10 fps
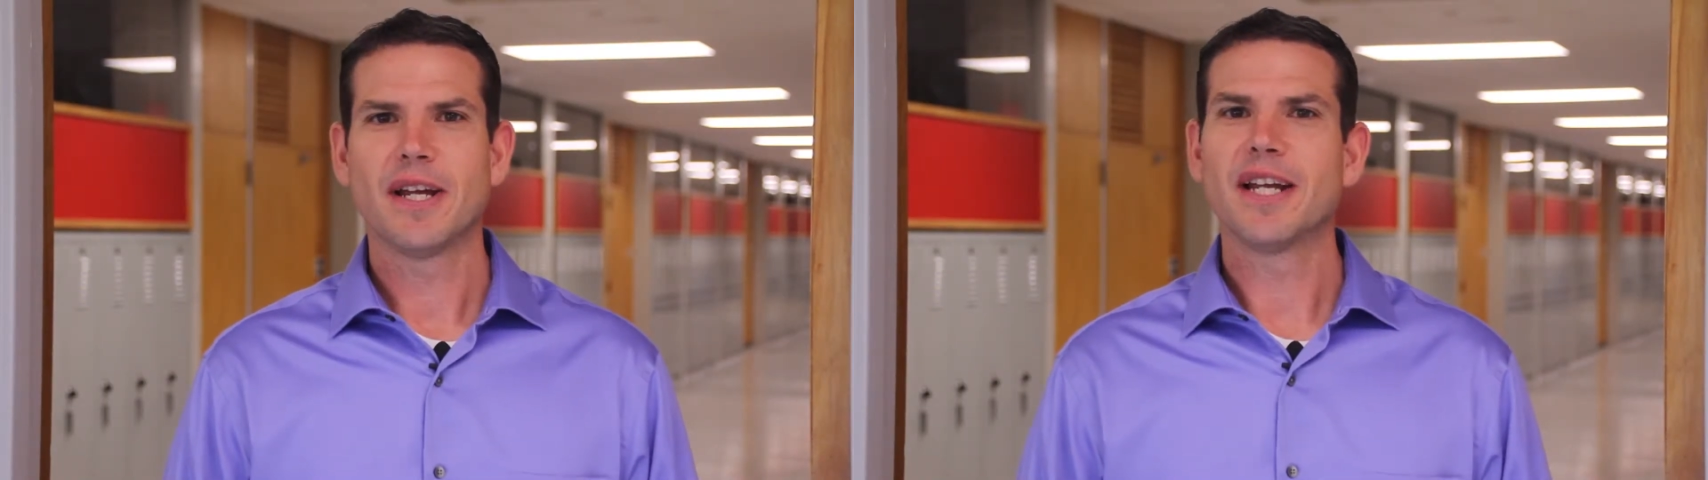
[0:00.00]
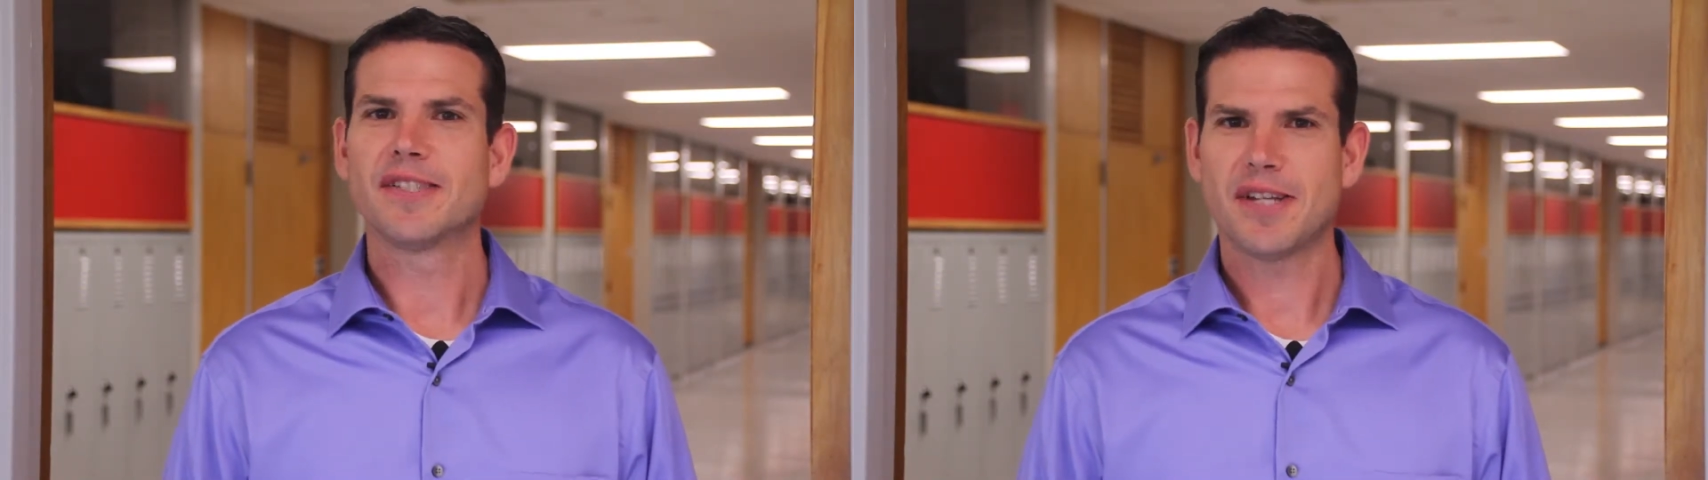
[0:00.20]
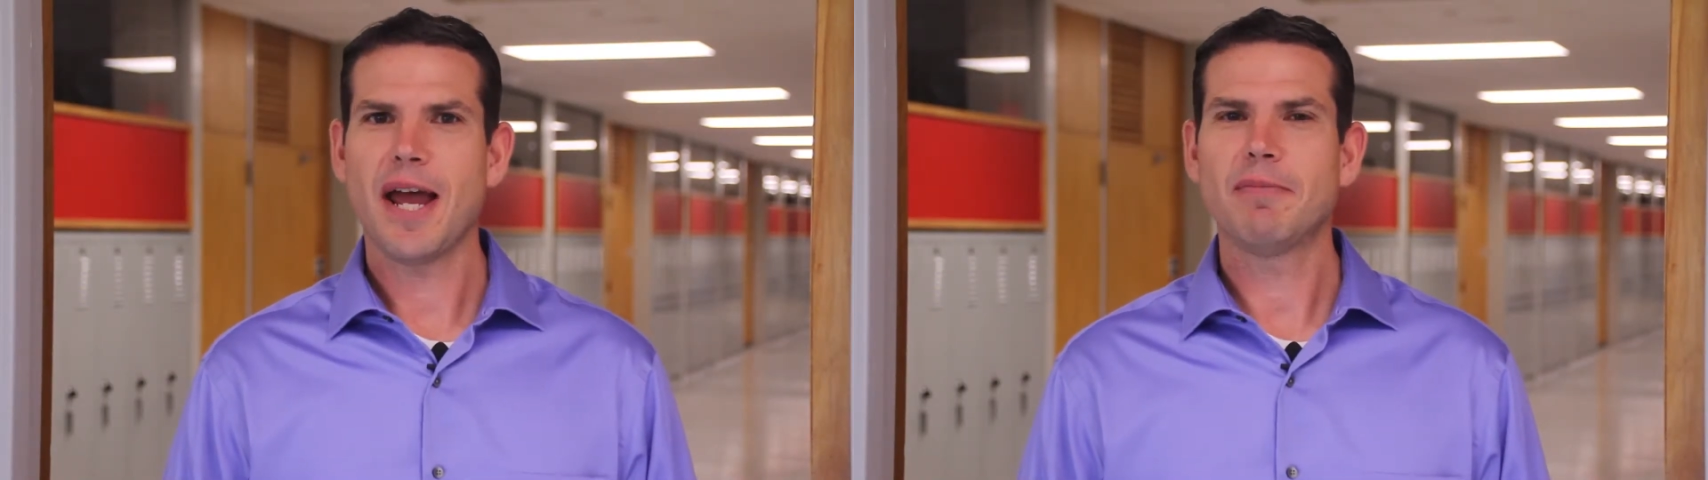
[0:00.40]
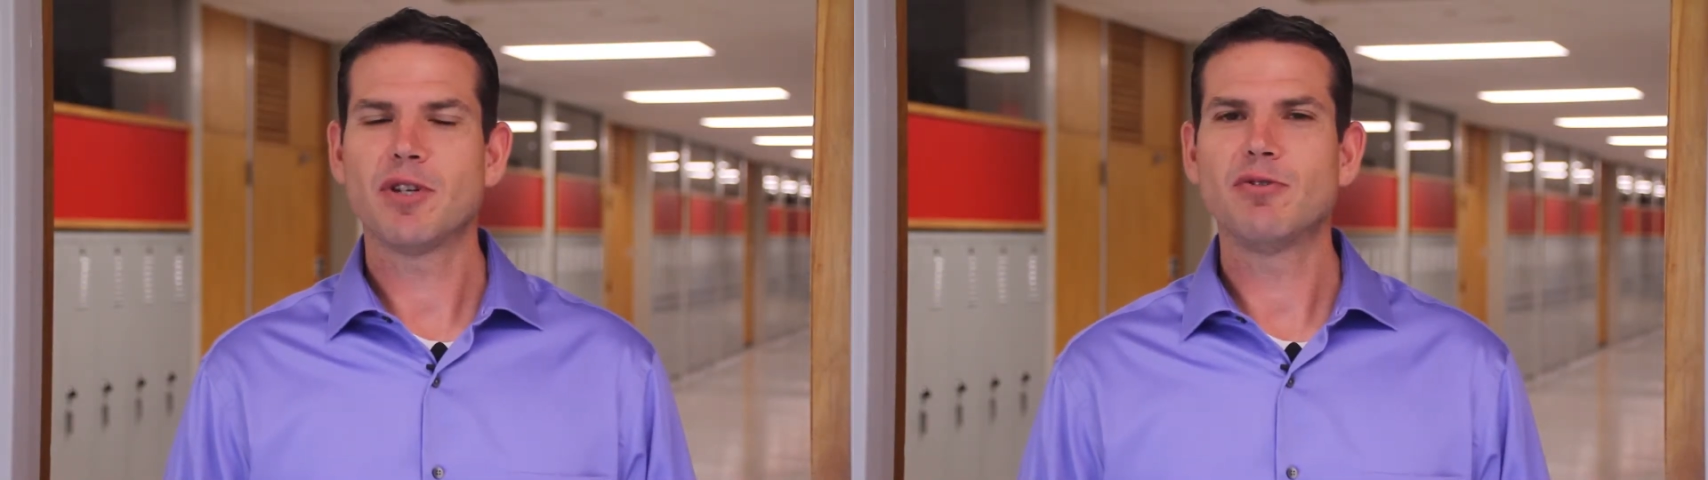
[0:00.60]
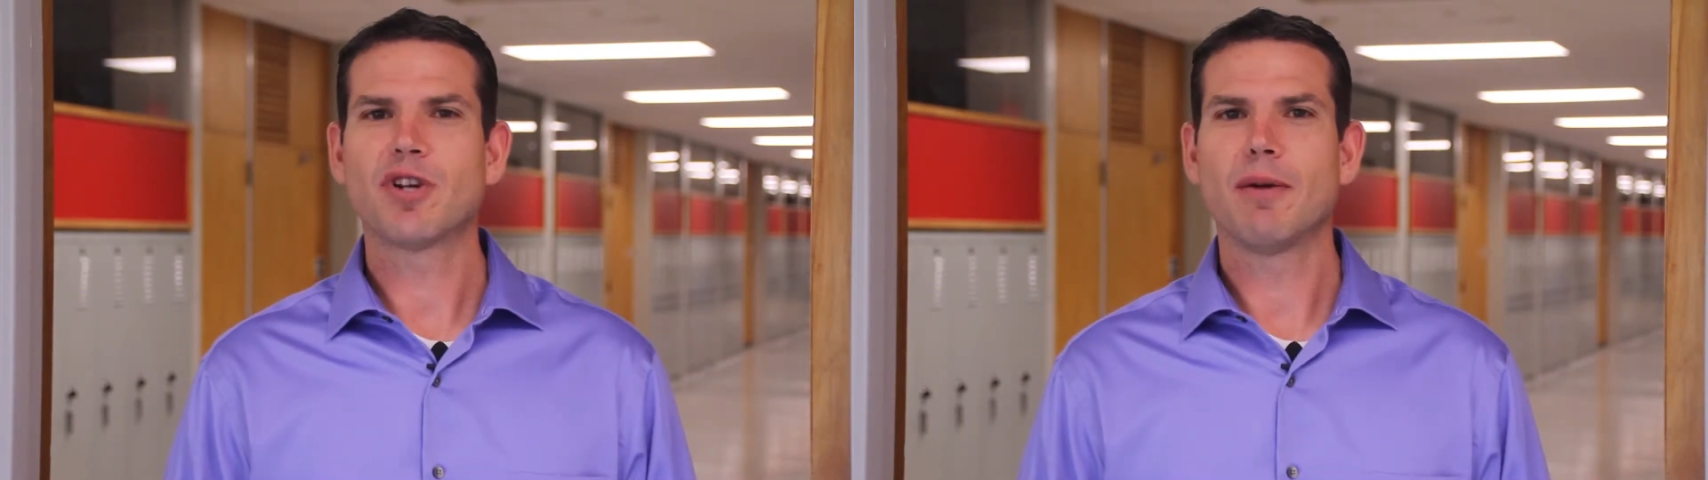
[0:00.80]
It's time to
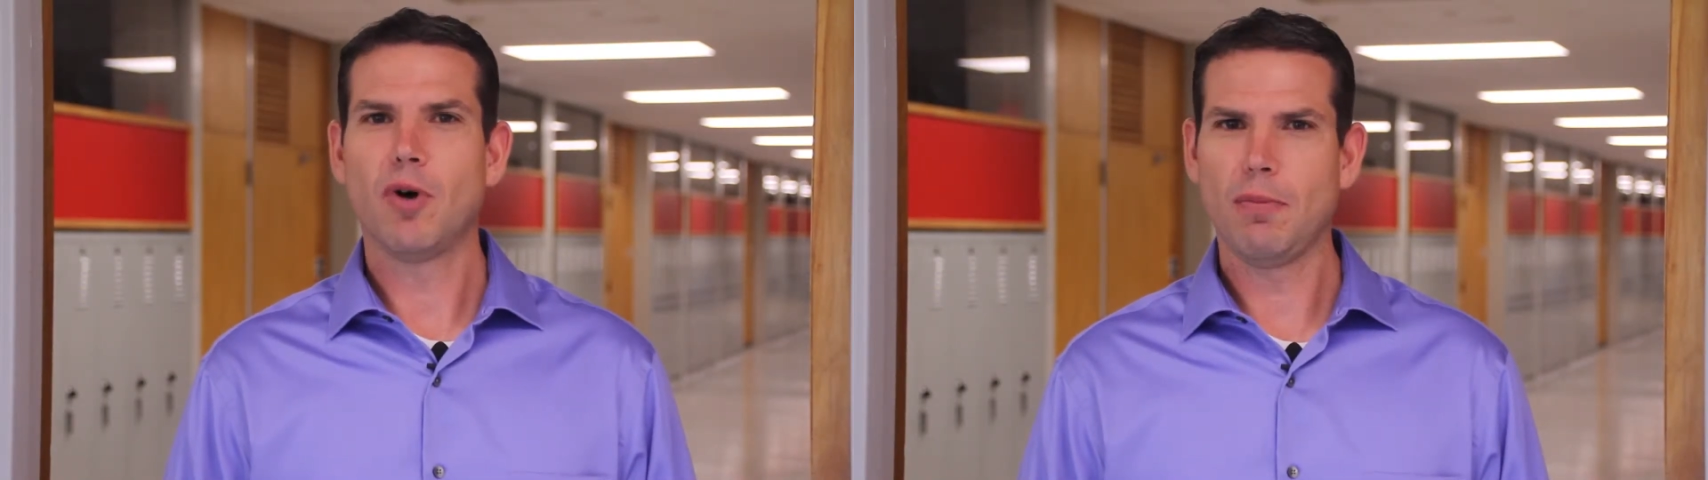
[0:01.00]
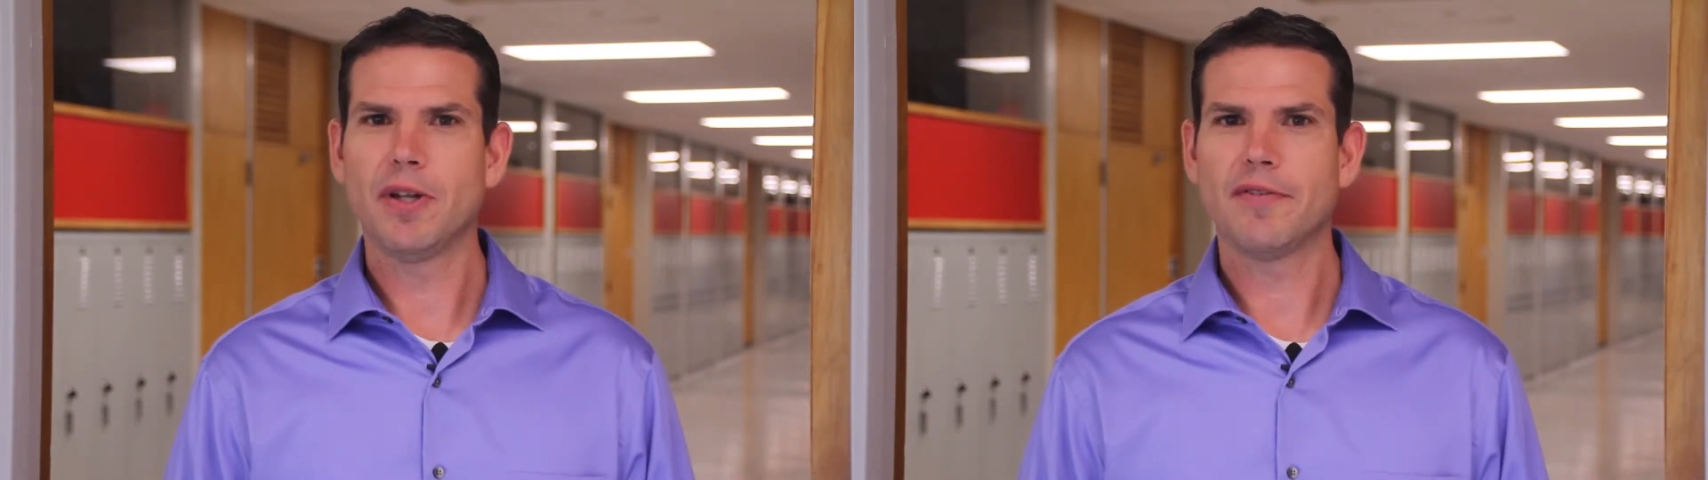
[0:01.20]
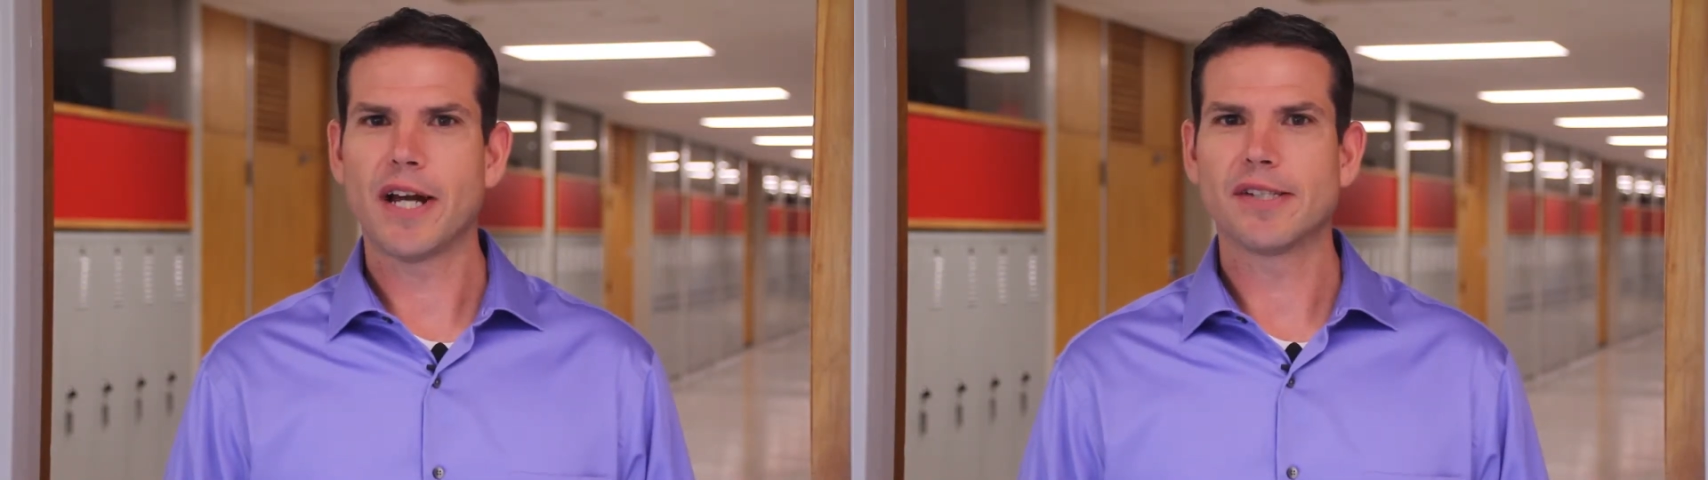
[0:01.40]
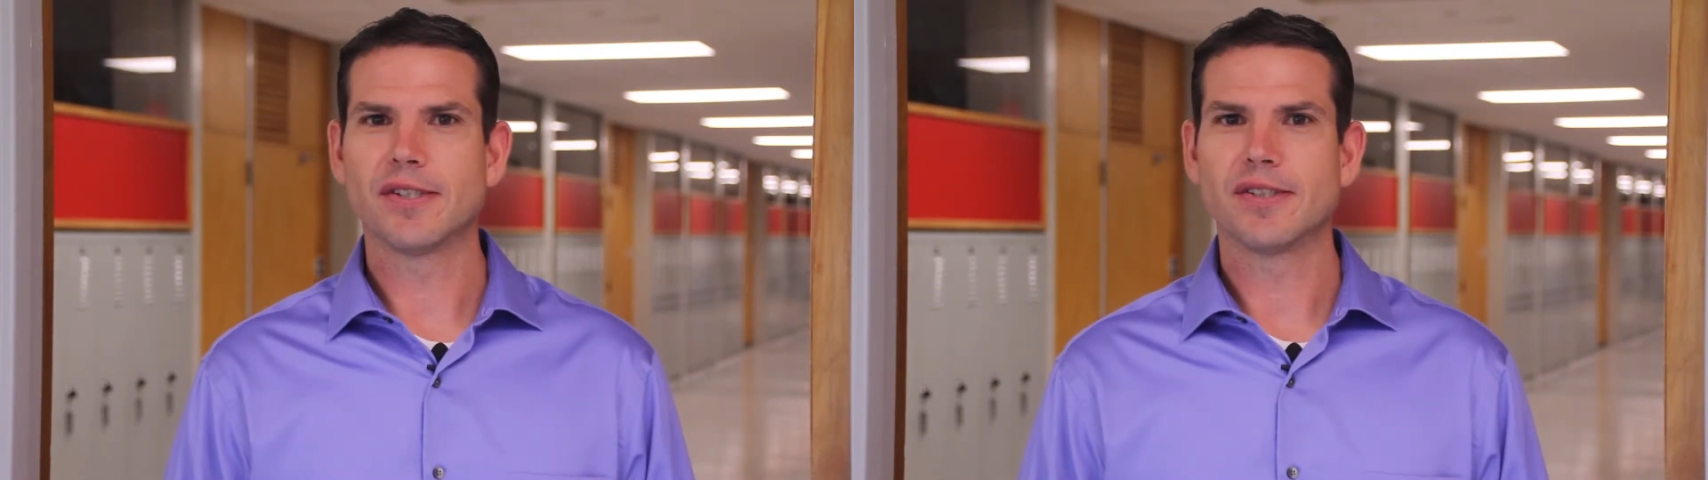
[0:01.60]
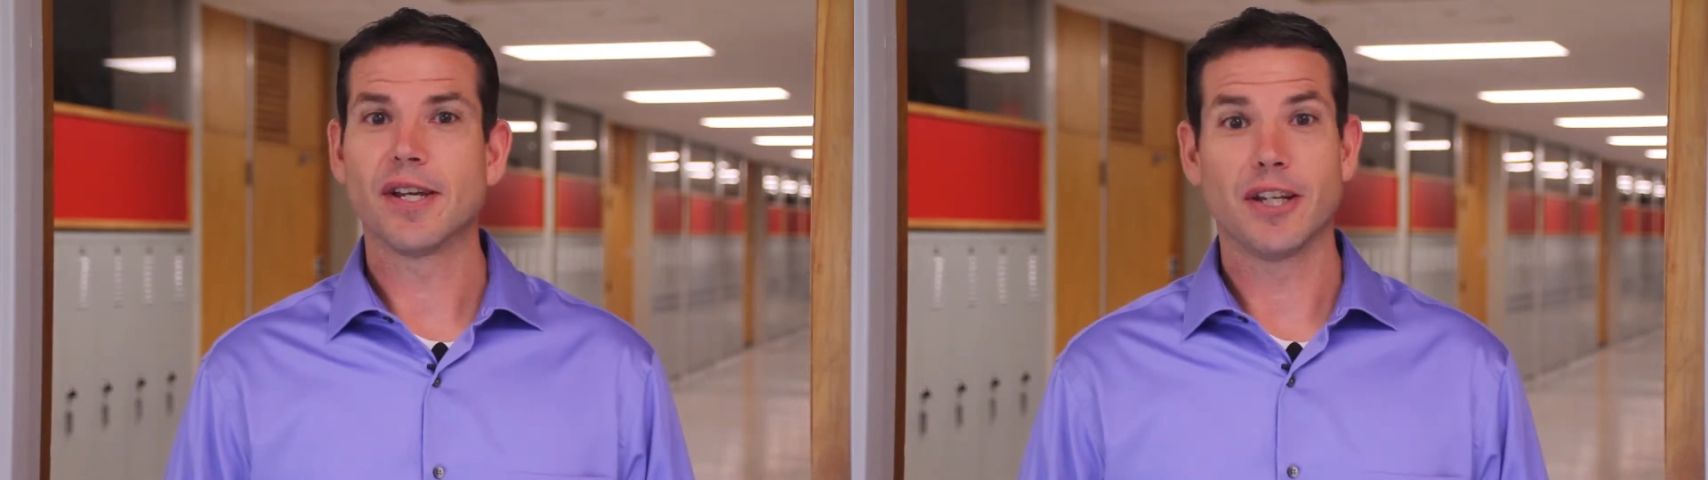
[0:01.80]
use our mobile devices,